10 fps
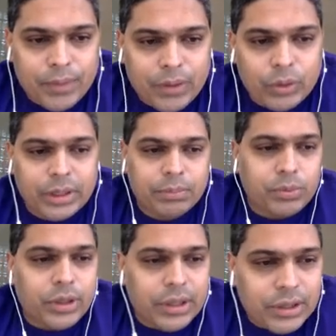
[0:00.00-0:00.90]
You can
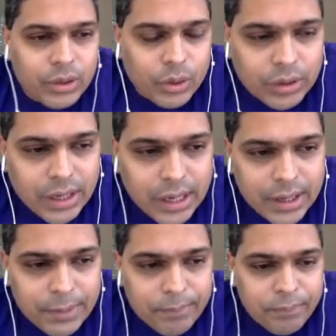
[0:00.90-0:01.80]
put in your
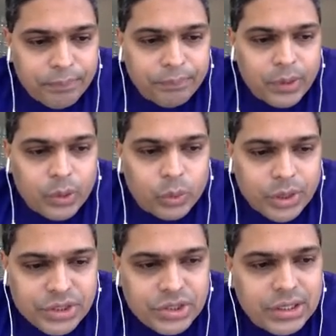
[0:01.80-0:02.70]
uh,
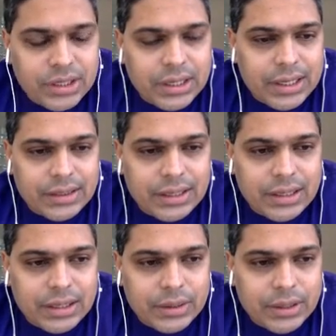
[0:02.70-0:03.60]
question in
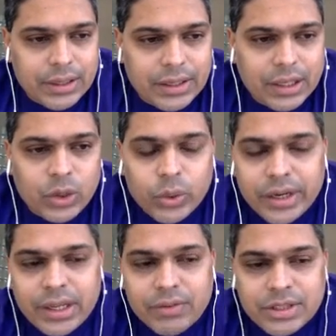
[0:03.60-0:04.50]
the in the
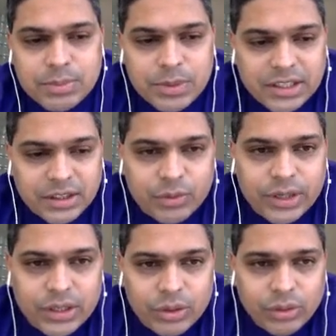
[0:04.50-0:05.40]
Q&A with speaker
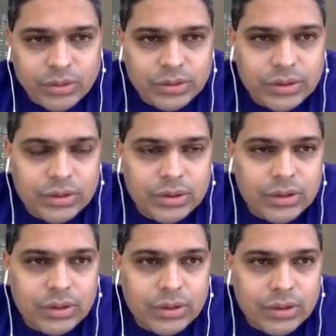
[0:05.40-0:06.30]
window
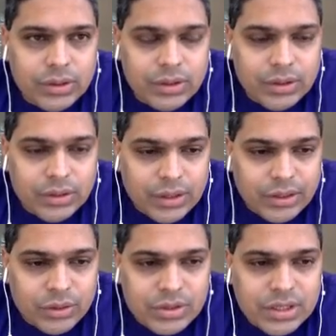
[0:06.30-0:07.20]

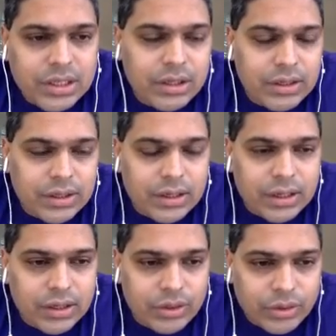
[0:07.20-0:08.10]
that you see
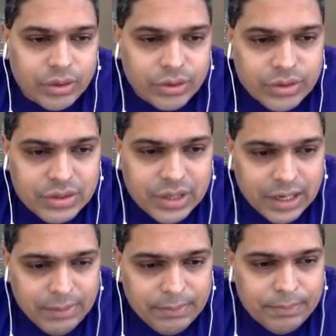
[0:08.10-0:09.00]
in your on your
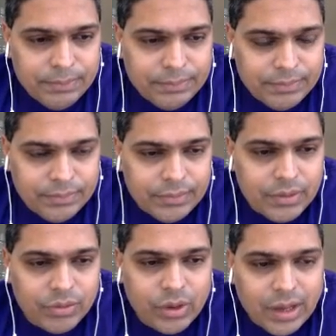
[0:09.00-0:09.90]
screen
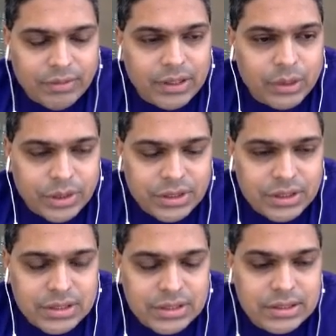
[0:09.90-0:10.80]
if you have any
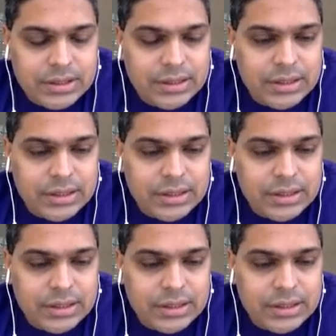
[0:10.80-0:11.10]
questions.